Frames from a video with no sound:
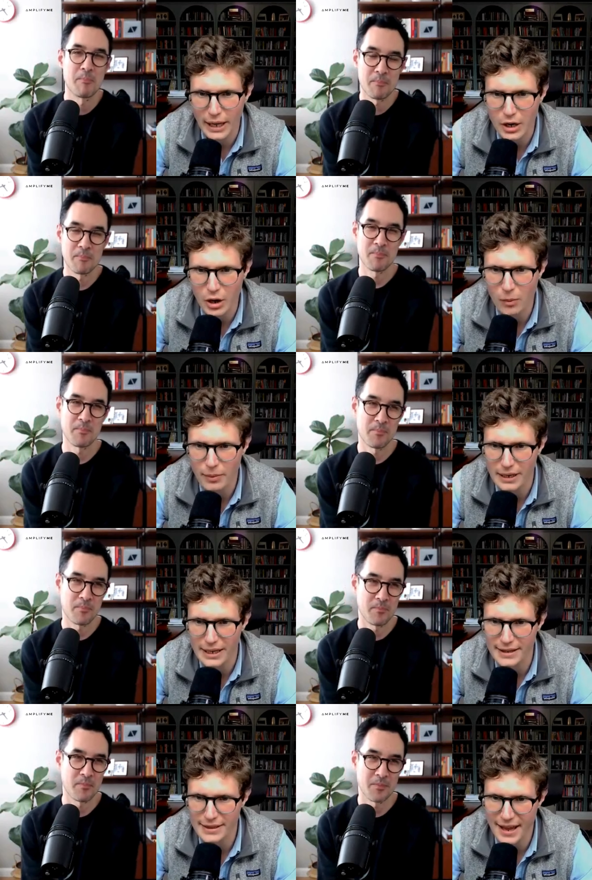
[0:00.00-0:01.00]

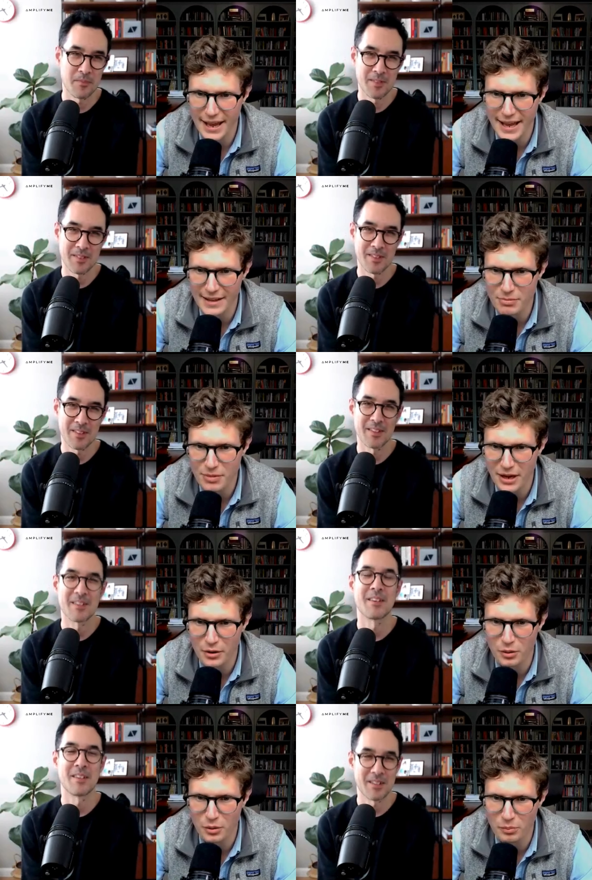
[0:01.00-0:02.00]
Speaker 1: oligopoly there.
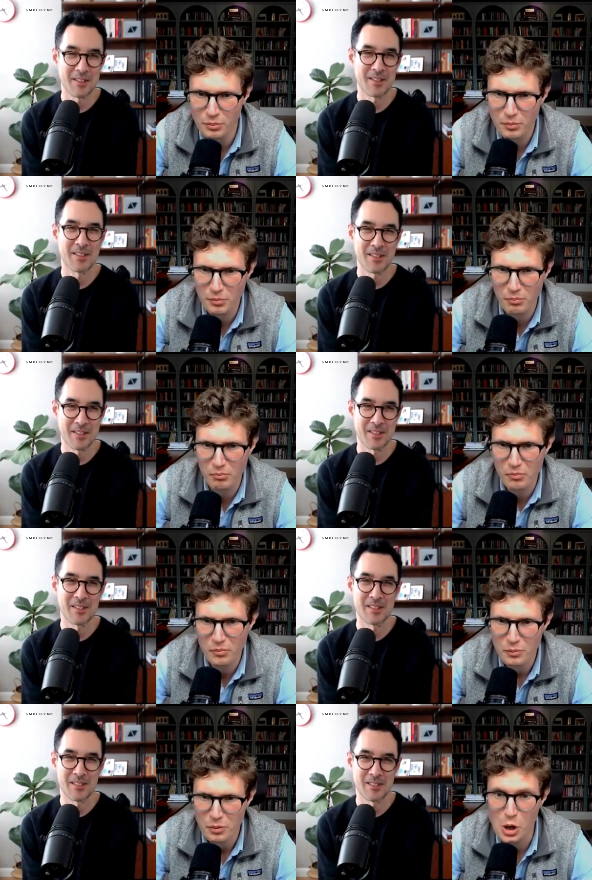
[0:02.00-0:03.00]
They all
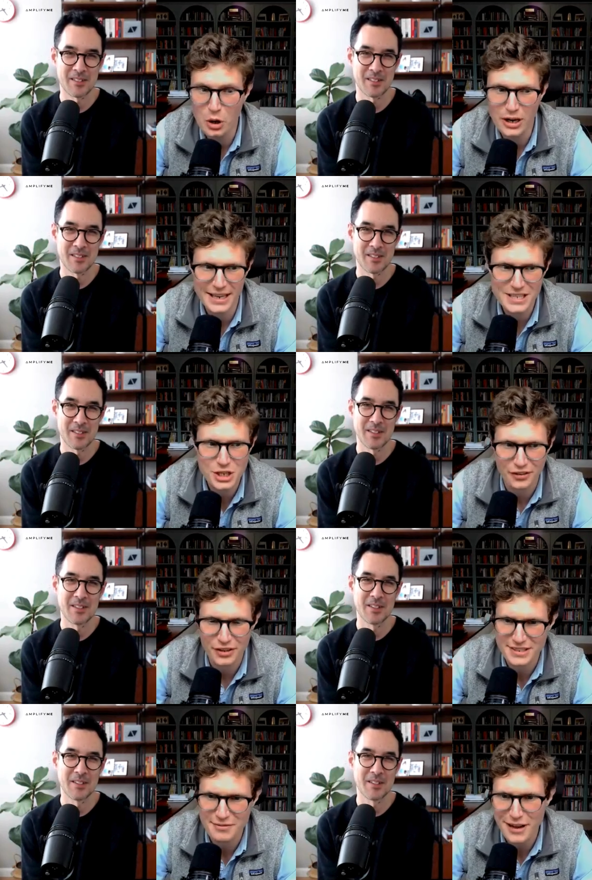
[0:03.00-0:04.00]
look at each
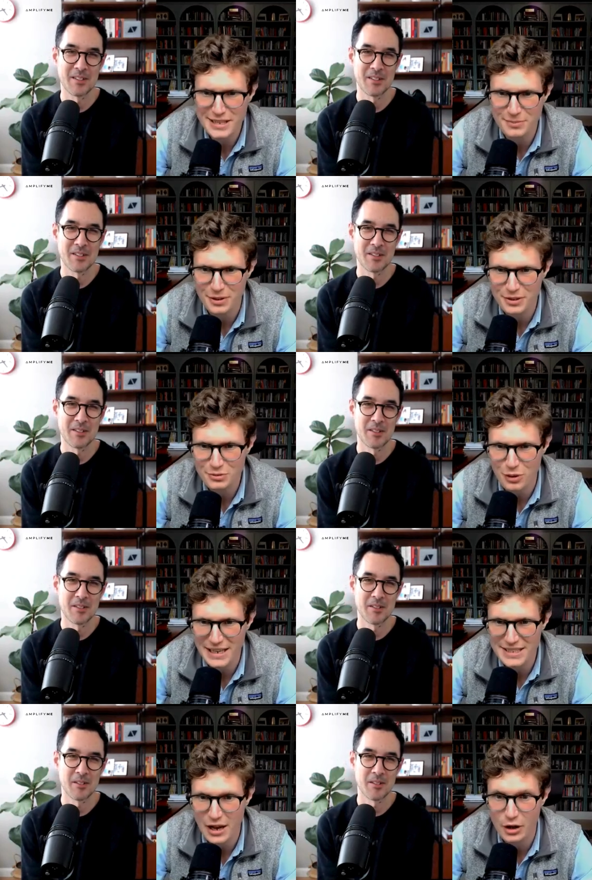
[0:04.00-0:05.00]
other's investment
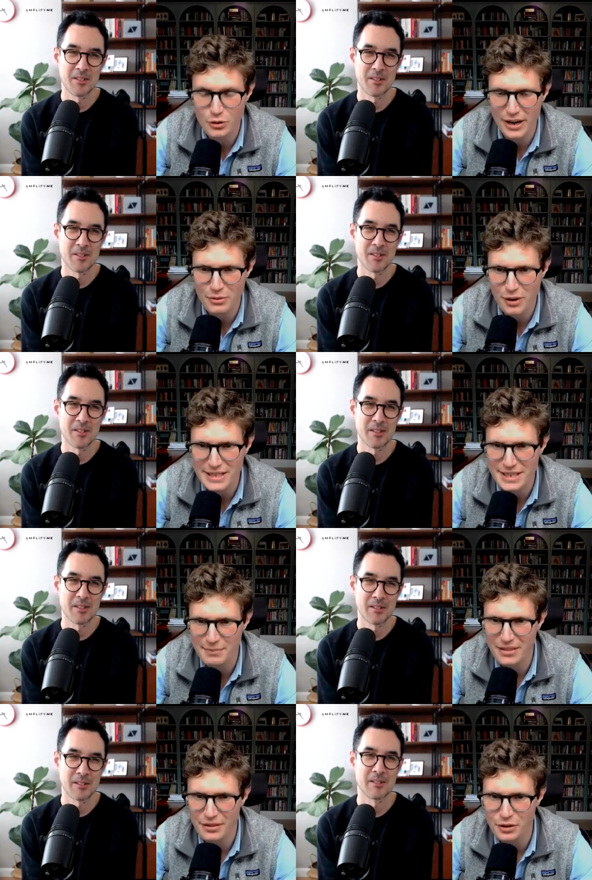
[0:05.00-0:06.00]
rate or uh, credit
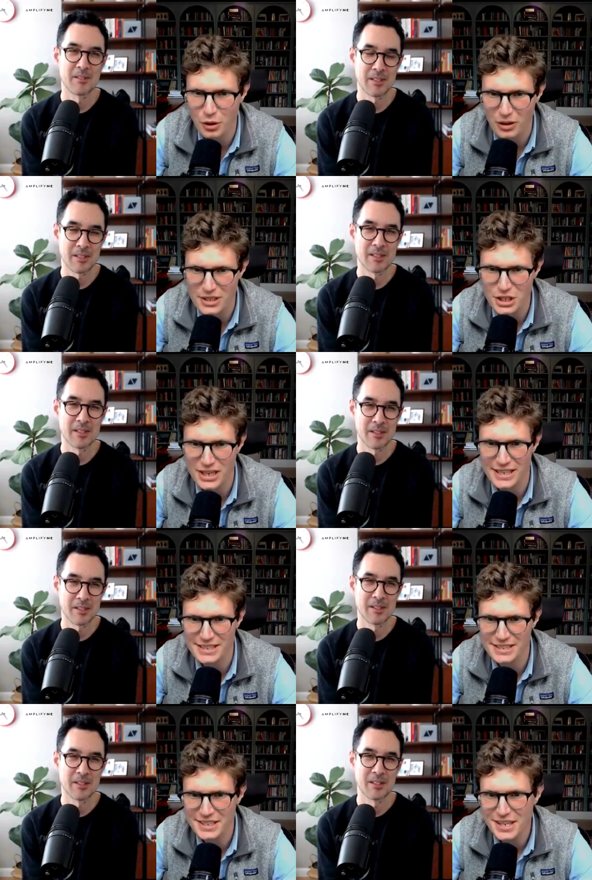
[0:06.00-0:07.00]
rating
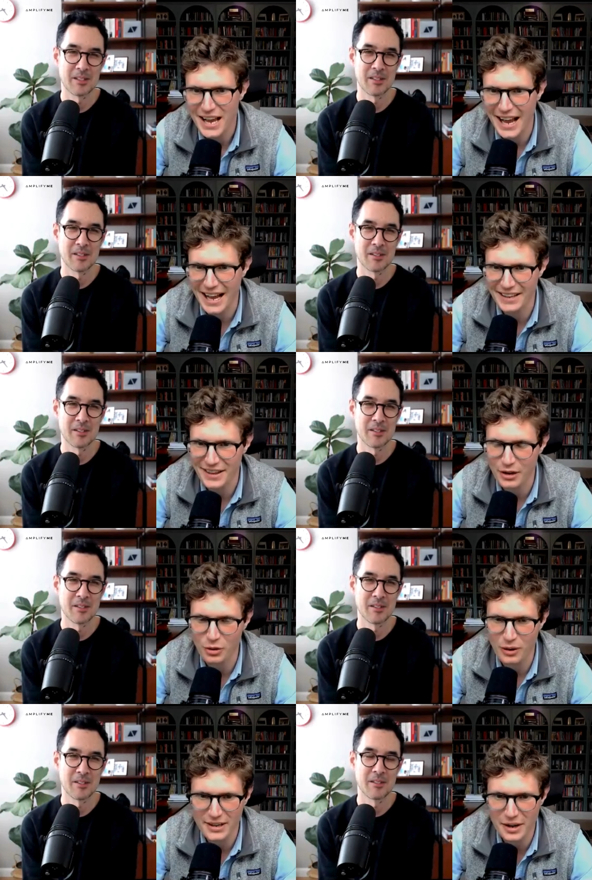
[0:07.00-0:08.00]
methodologies, and
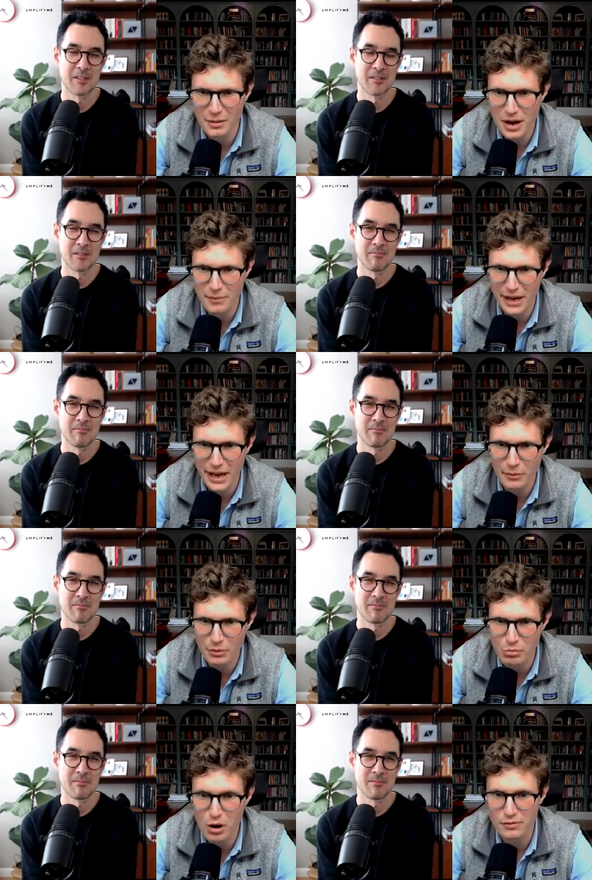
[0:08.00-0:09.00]
they all end up coming
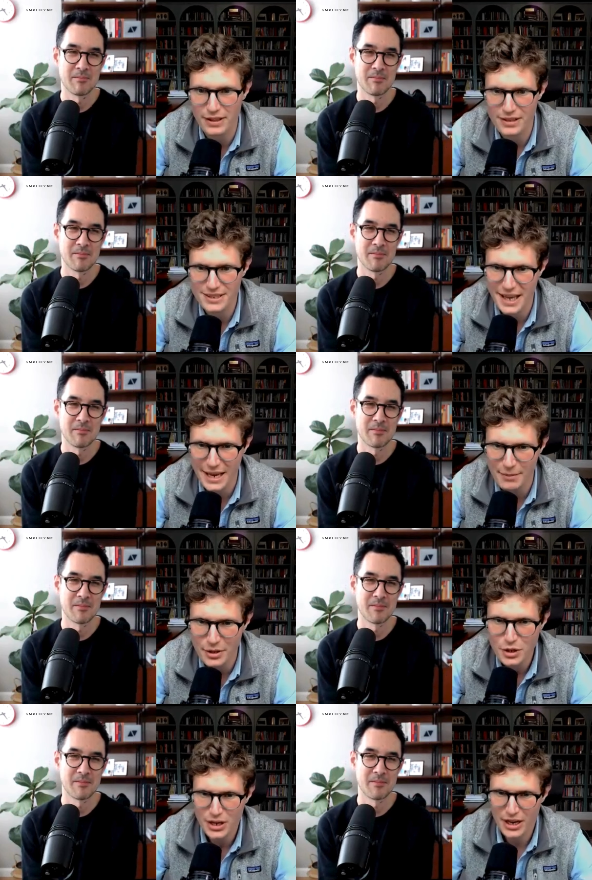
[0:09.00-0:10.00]
out with roughly the
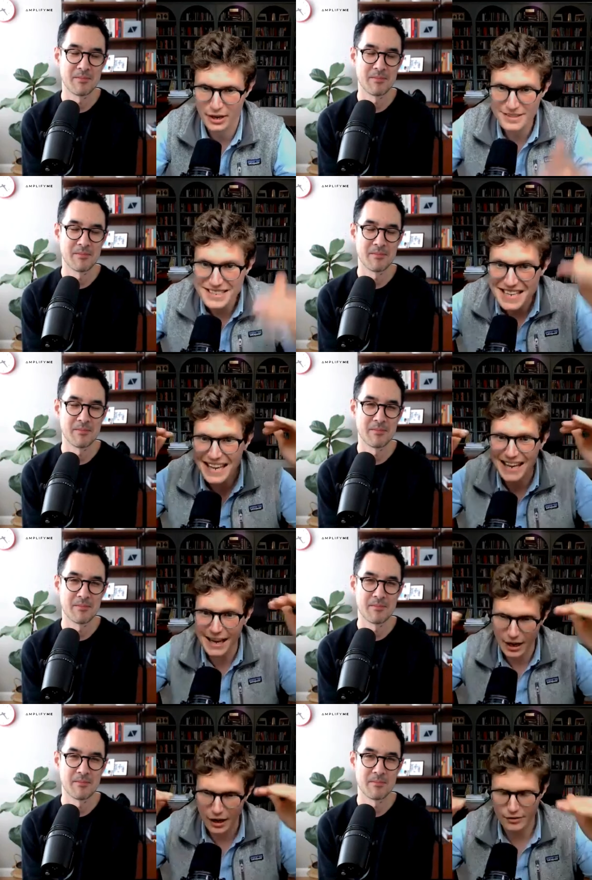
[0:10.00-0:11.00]
same kind of
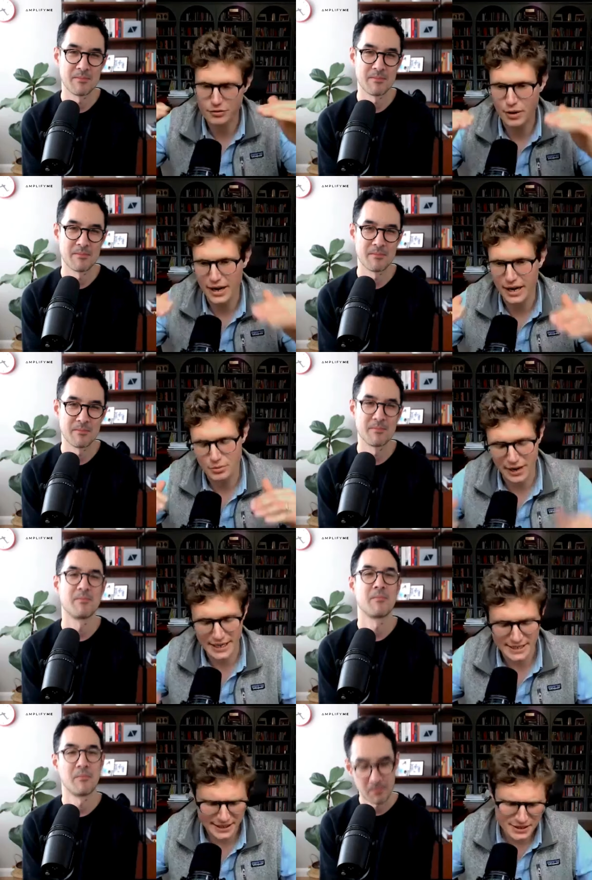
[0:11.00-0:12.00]
tier of credit
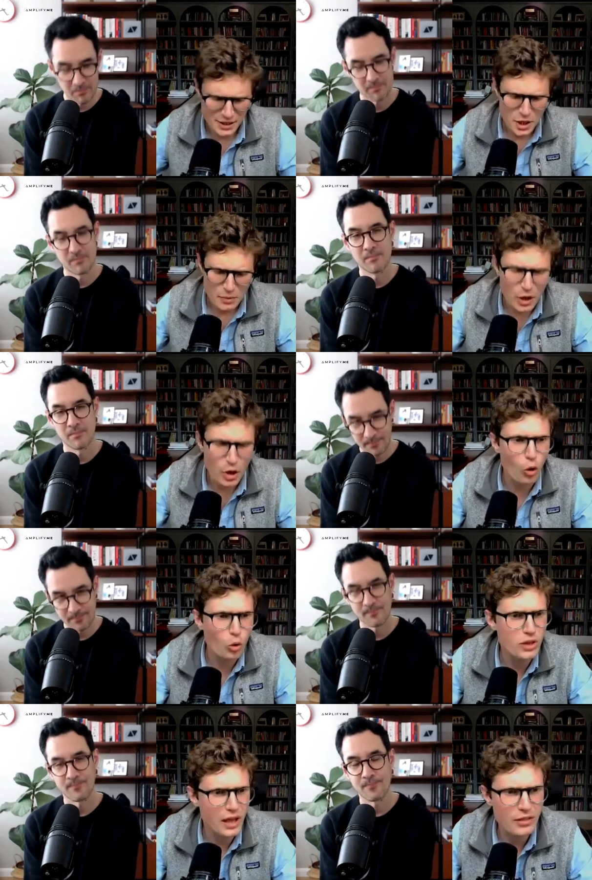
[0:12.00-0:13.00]
ratings.
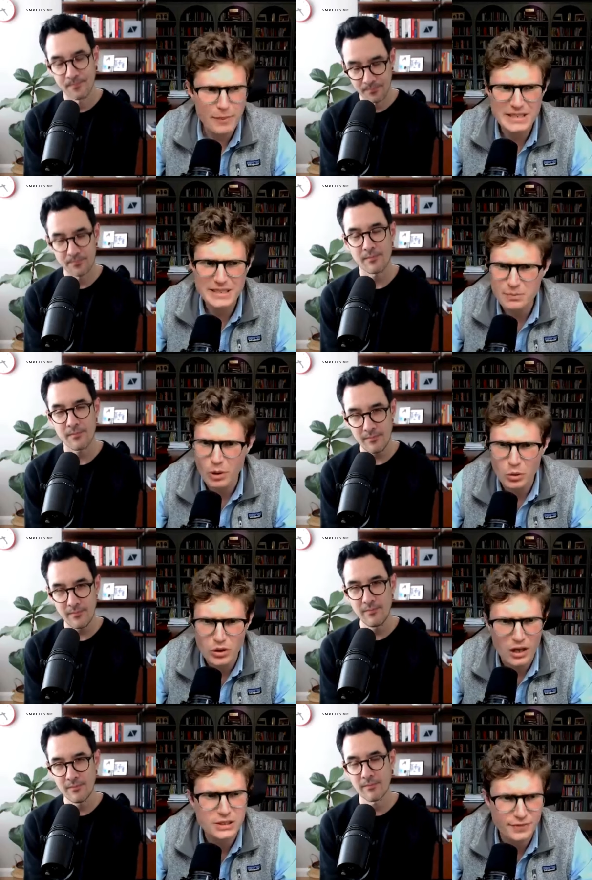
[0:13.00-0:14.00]
all the business
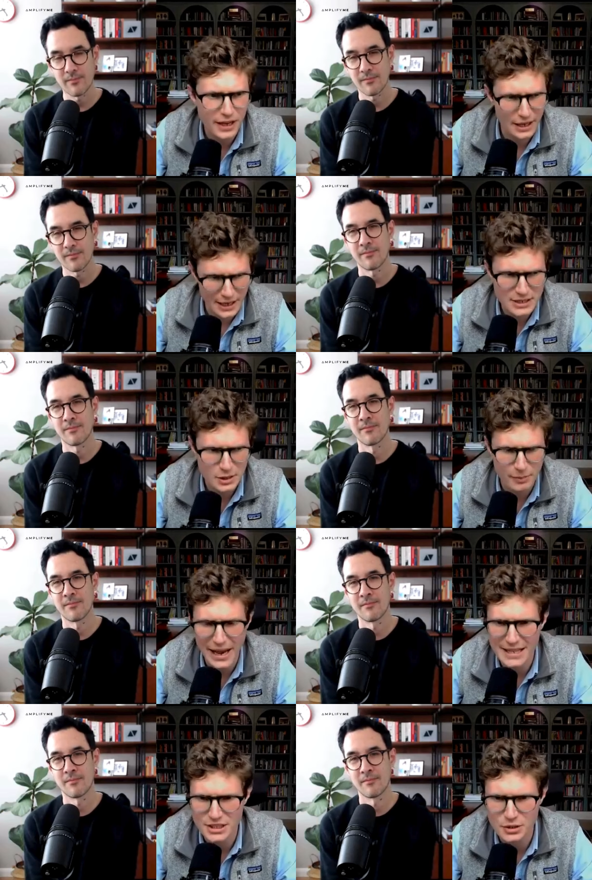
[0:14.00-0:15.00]
model does feel a little
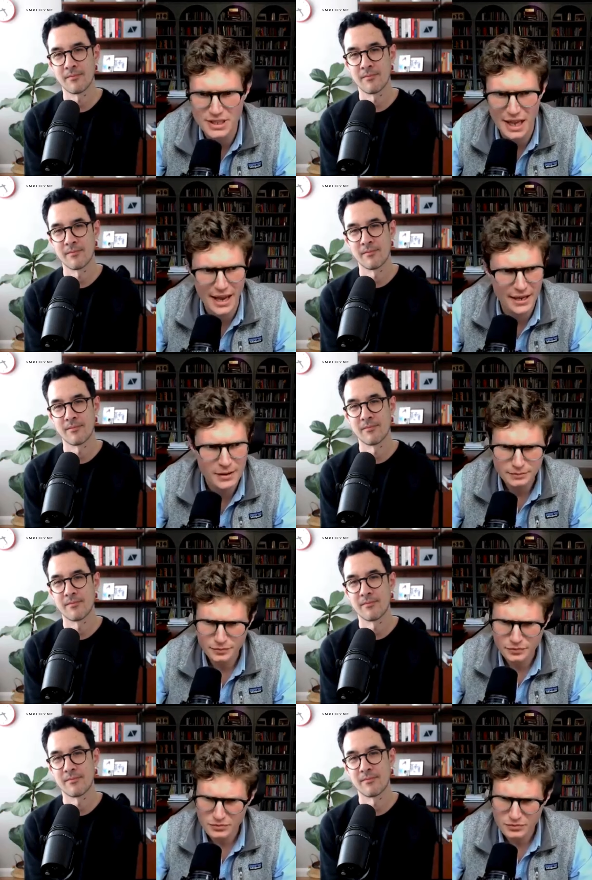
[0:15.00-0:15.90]
bit, as you say,